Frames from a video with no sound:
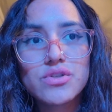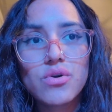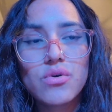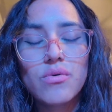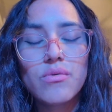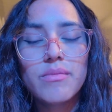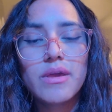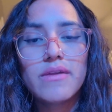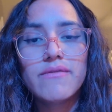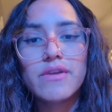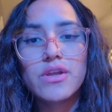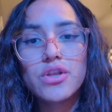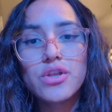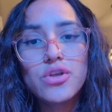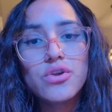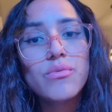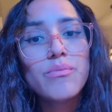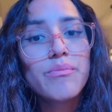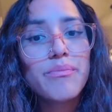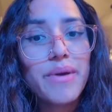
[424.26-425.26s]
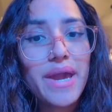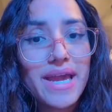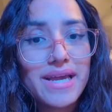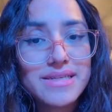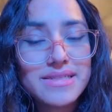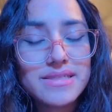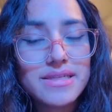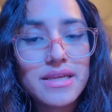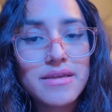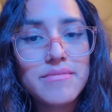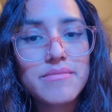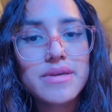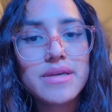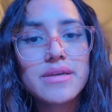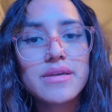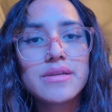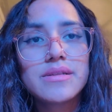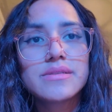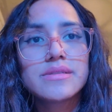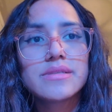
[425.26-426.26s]
So maybe new bank
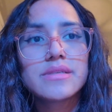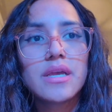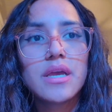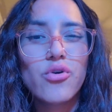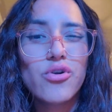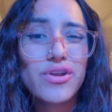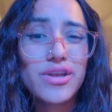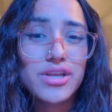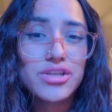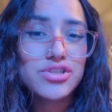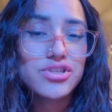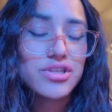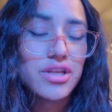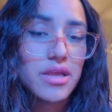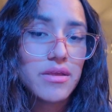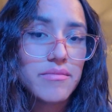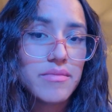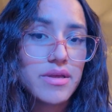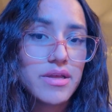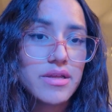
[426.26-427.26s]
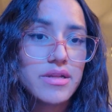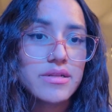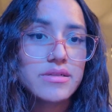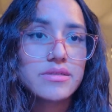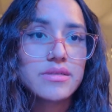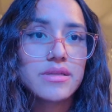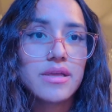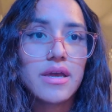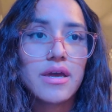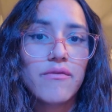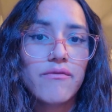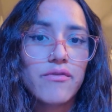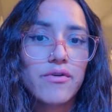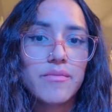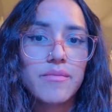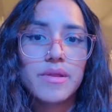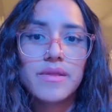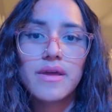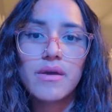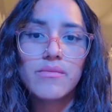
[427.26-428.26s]
statements, mortgage statements,
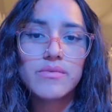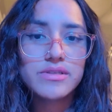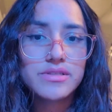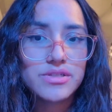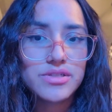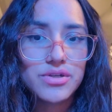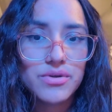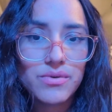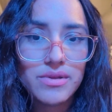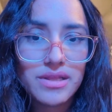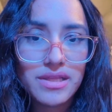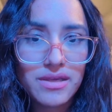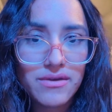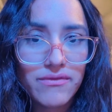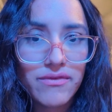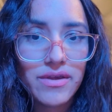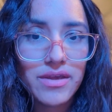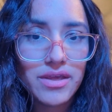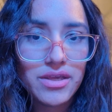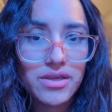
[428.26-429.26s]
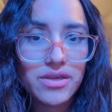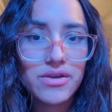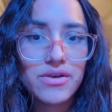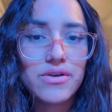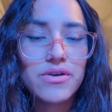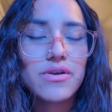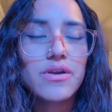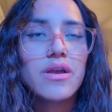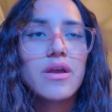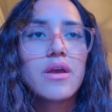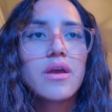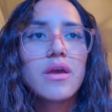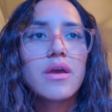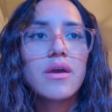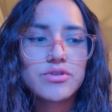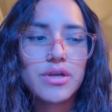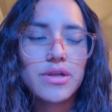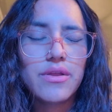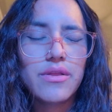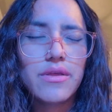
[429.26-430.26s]
confirming that we still live here. I'm
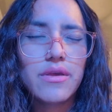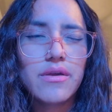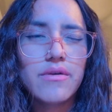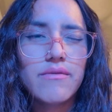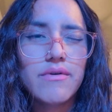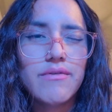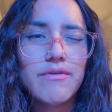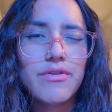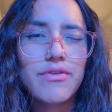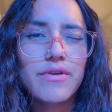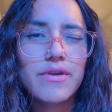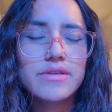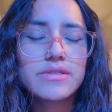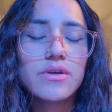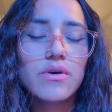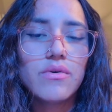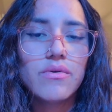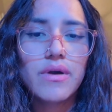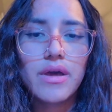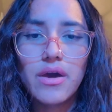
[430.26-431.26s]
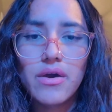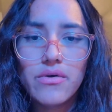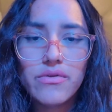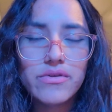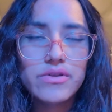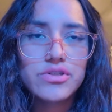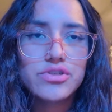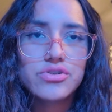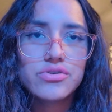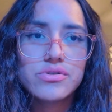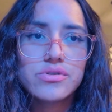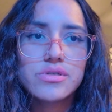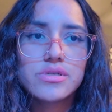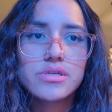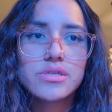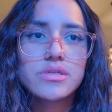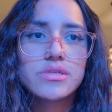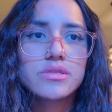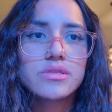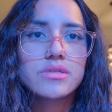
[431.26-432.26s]
trying to think of other things. Oh, health
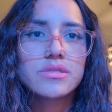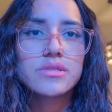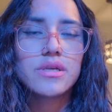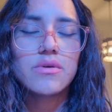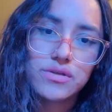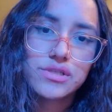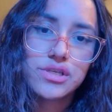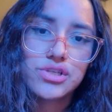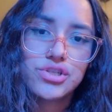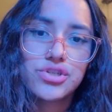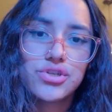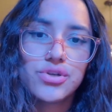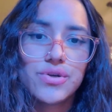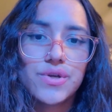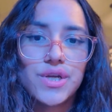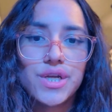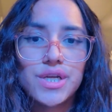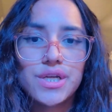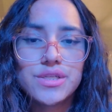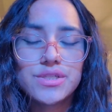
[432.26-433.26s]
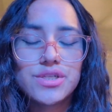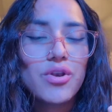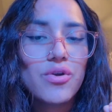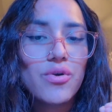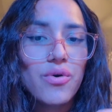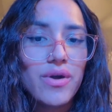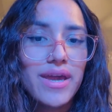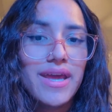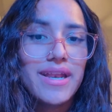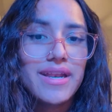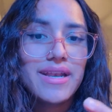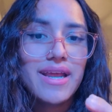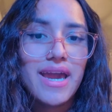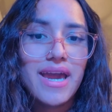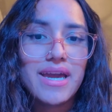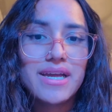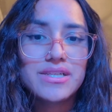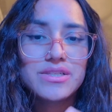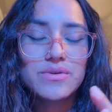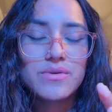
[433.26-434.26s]
insurance, house insurance. I'm gonna go ahead and
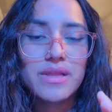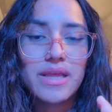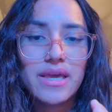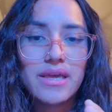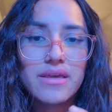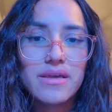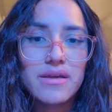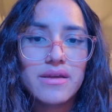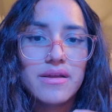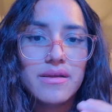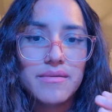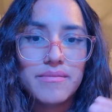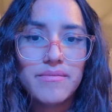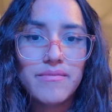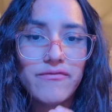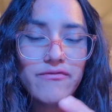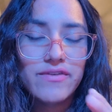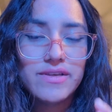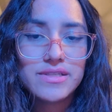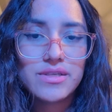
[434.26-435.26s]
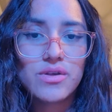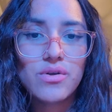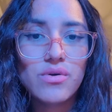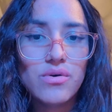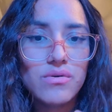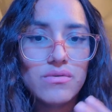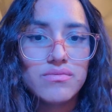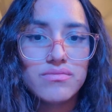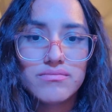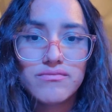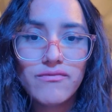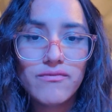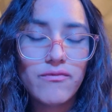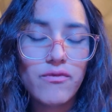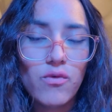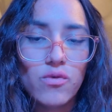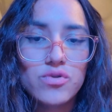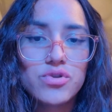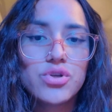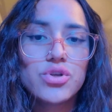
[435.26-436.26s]
add to like a physical
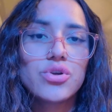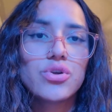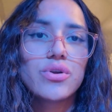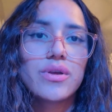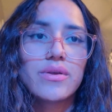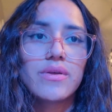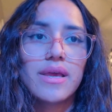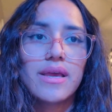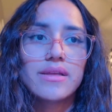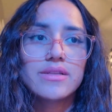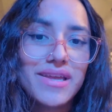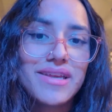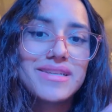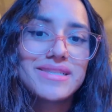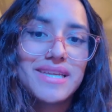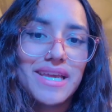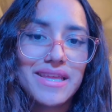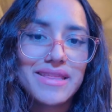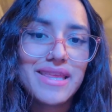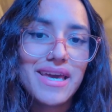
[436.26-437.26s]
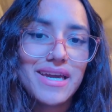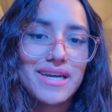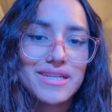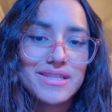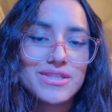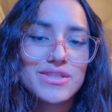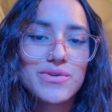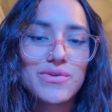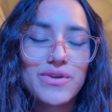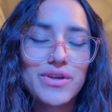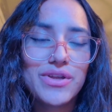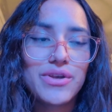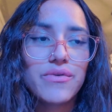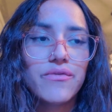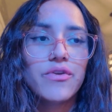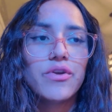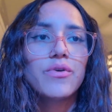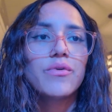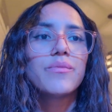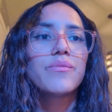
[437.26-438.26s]
folder so I can take that to the
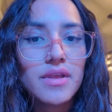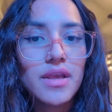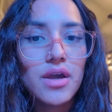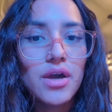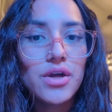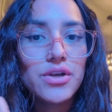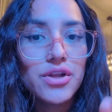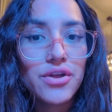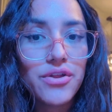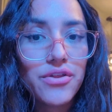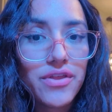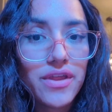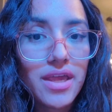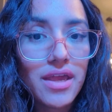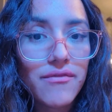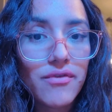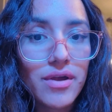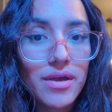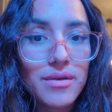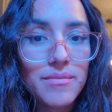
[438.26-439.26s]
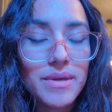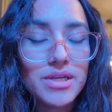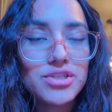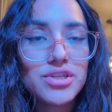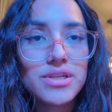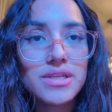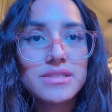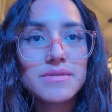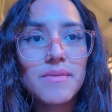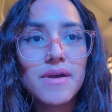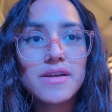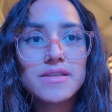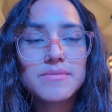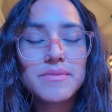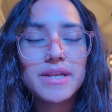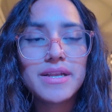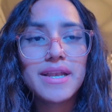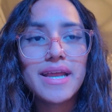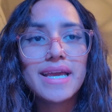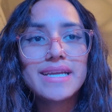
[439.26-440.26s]
interview. Another thing I forgot to mention is my
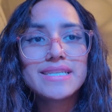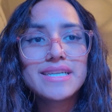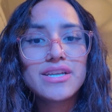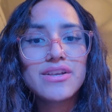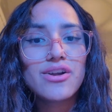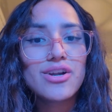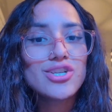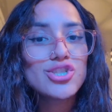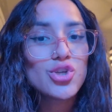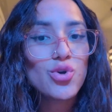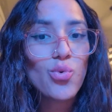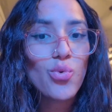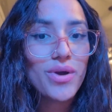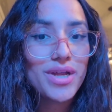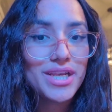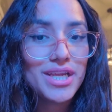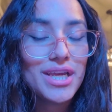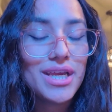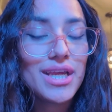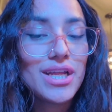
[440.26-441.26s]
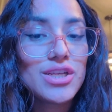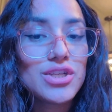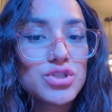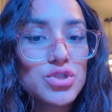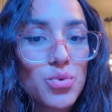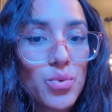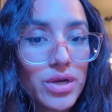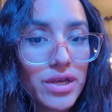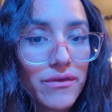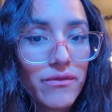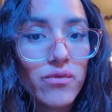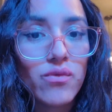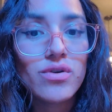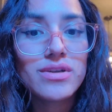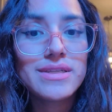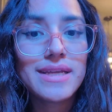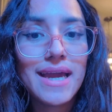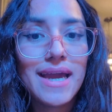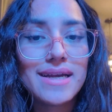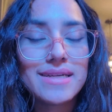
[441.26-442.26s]
husband and I did our 2024
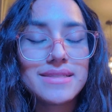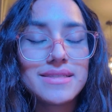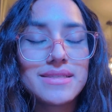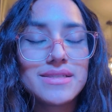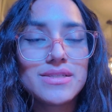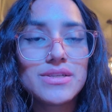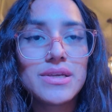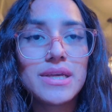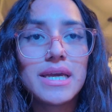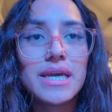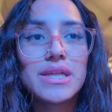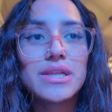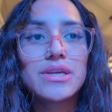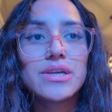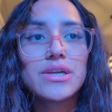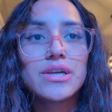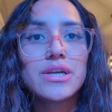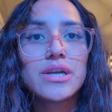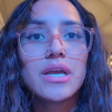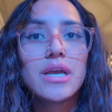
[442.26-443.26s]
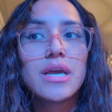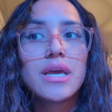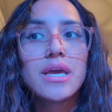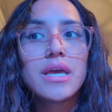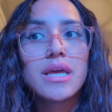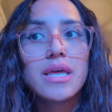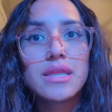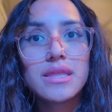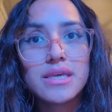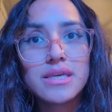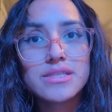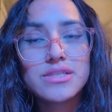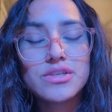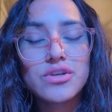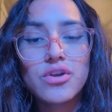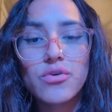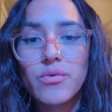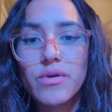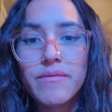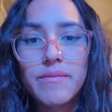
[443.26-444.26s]
taxes together this
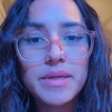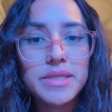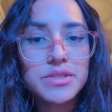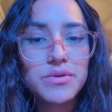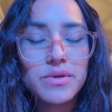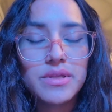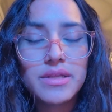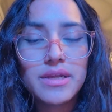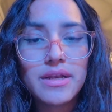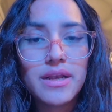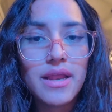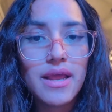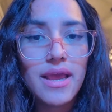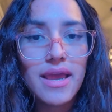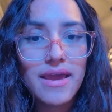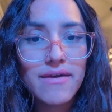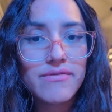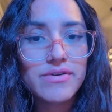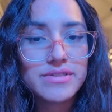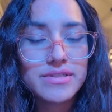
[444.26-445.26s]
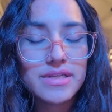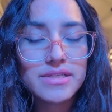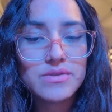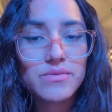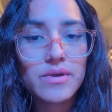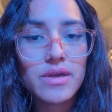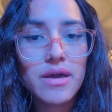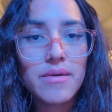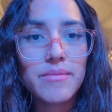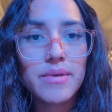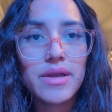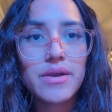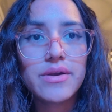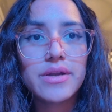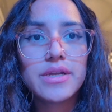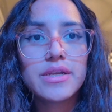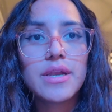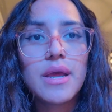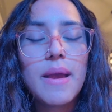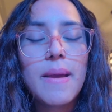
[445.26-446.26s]
year. We've been doing it ever since we got
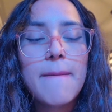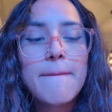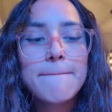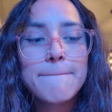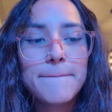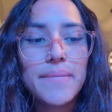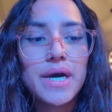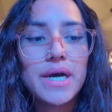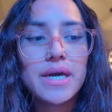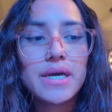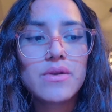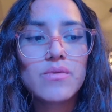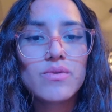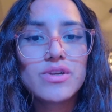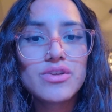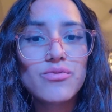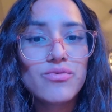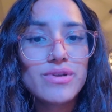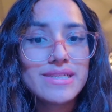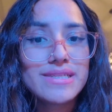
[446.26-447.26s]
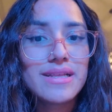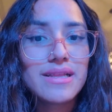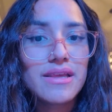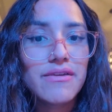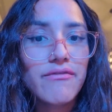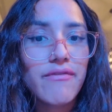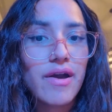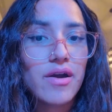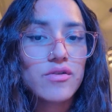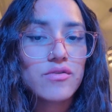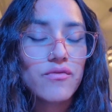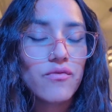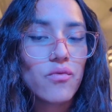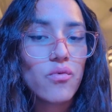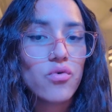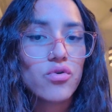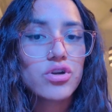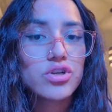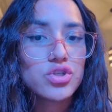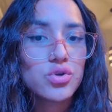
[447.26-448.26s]
married, but we recently filed
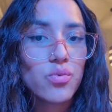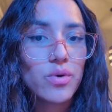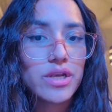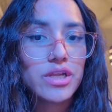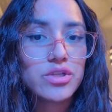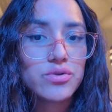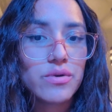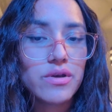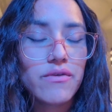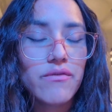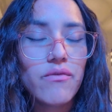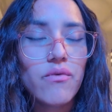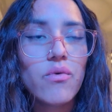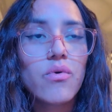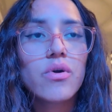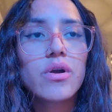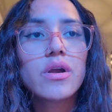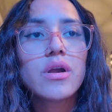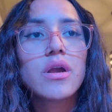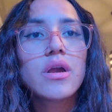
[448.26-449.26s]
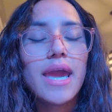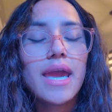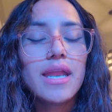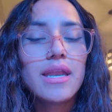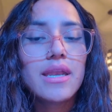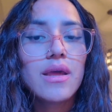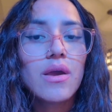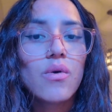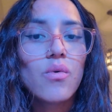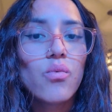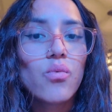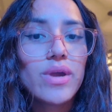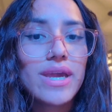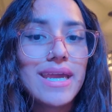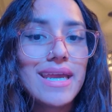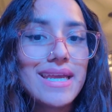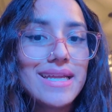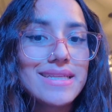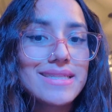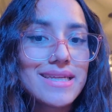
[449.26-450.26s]
for 2024 and
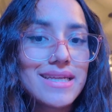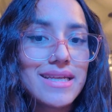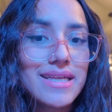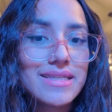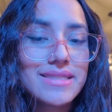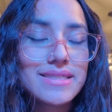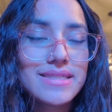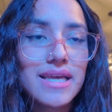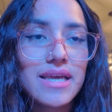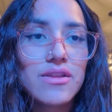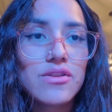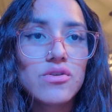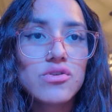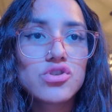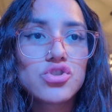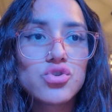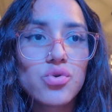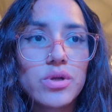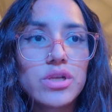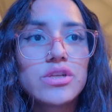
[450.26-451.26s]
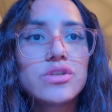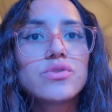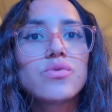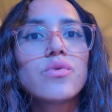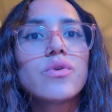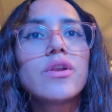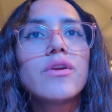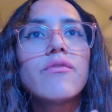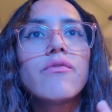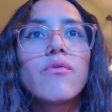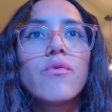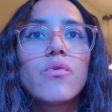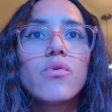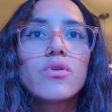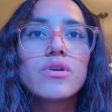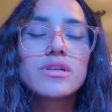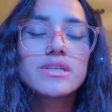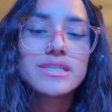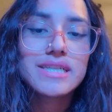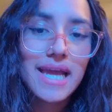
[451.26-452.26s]
we didn't send those
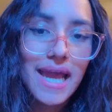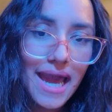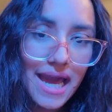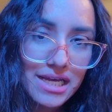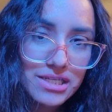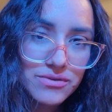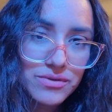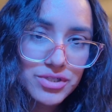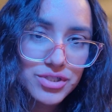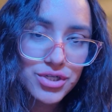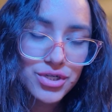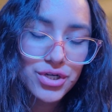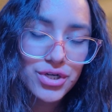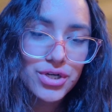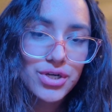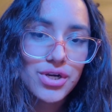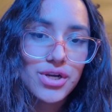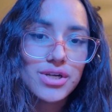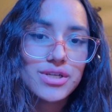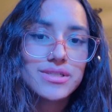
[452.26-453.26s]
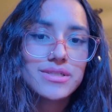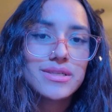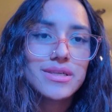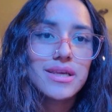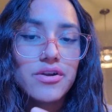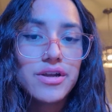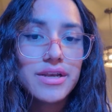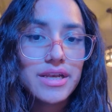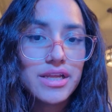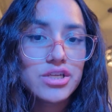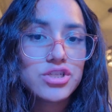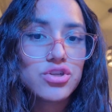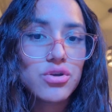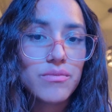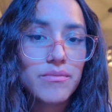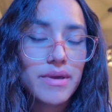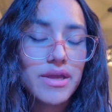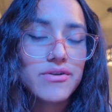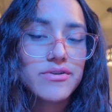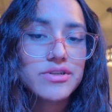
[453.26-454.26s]
2024 tax returns in our initial
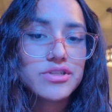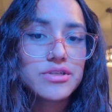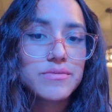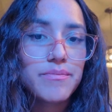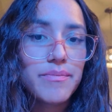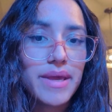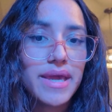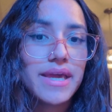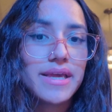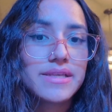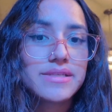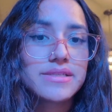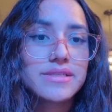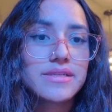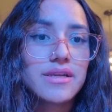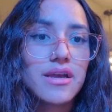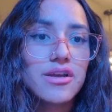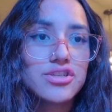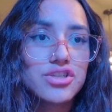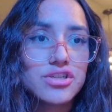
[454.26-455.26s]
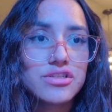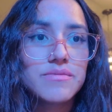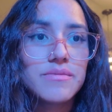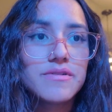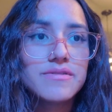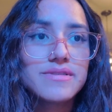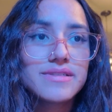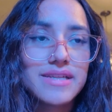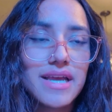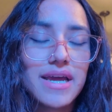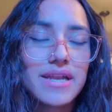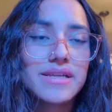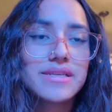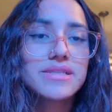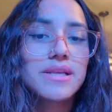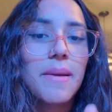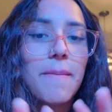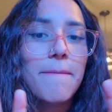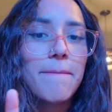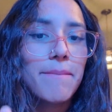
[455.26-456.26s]
marriage-based adjustment of
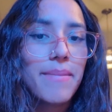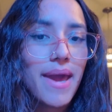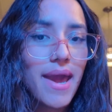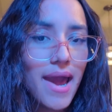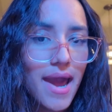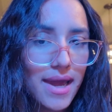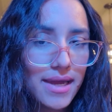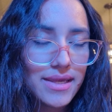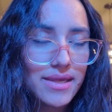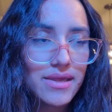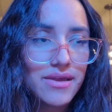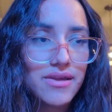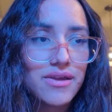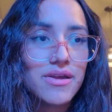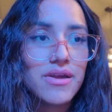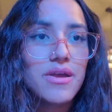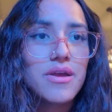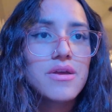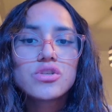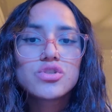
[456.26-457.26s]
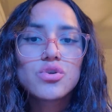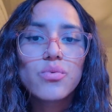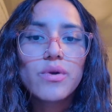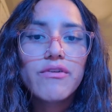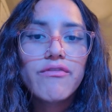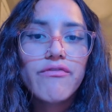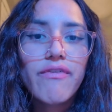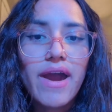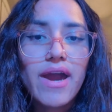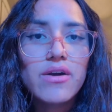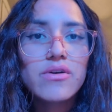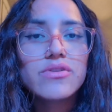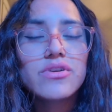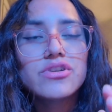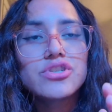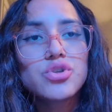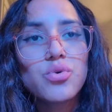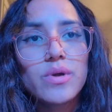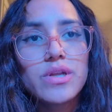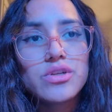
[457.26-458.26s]
status packet. So we filed
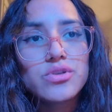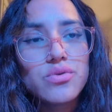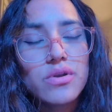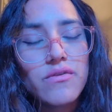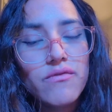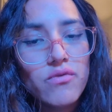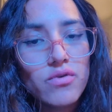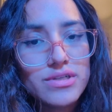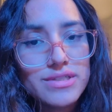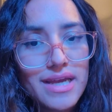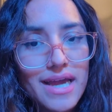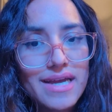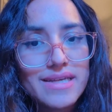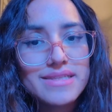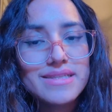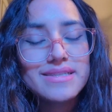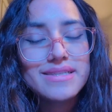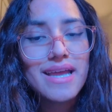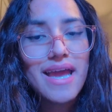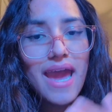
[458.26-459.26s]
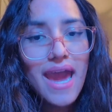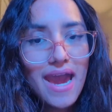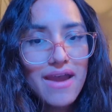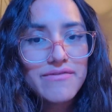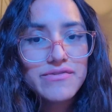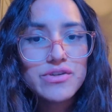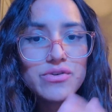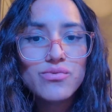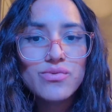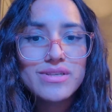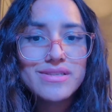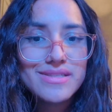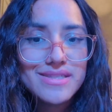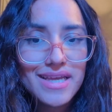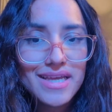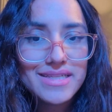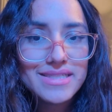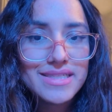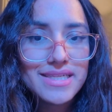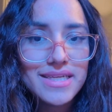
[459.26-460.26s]
our 2024 taxes after we
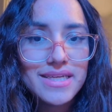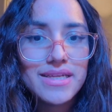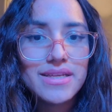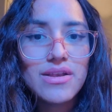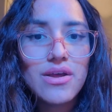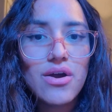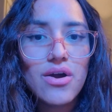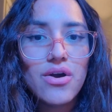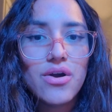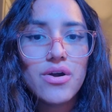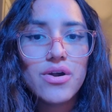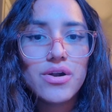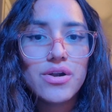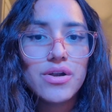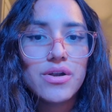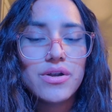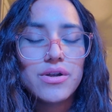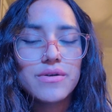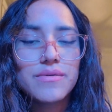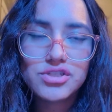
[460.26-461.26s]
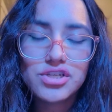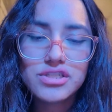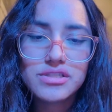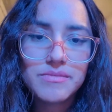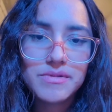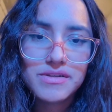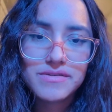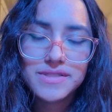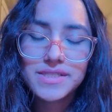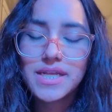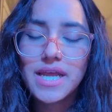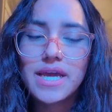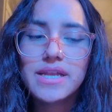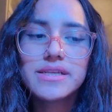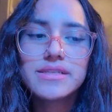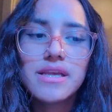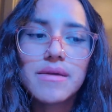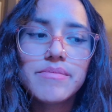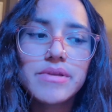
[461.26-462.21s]
sent in our adjustment of status